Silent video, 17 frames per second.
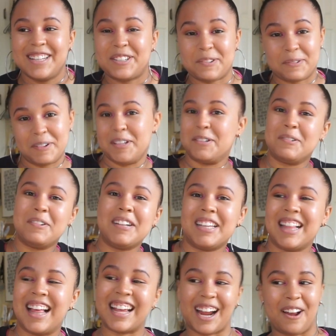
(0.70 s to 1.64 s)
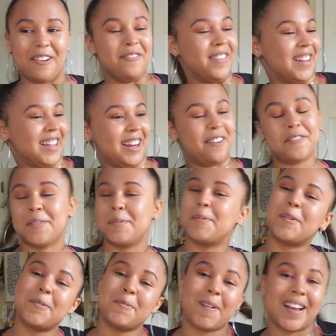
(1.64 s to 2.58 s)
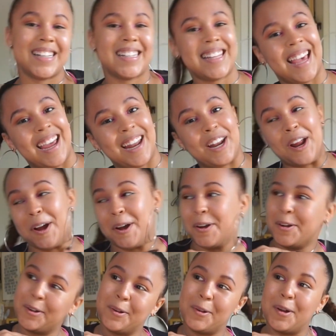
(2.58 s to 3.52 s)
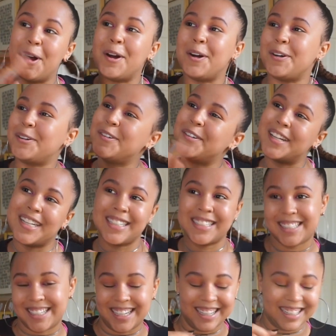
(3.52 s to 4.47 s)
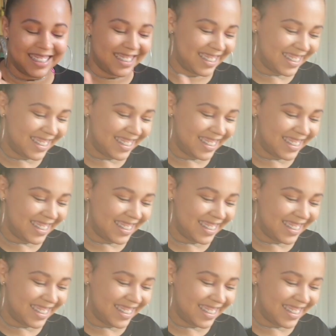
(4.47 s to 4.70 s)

2020, like, I'm feeling comfortable in my skin. Who is she?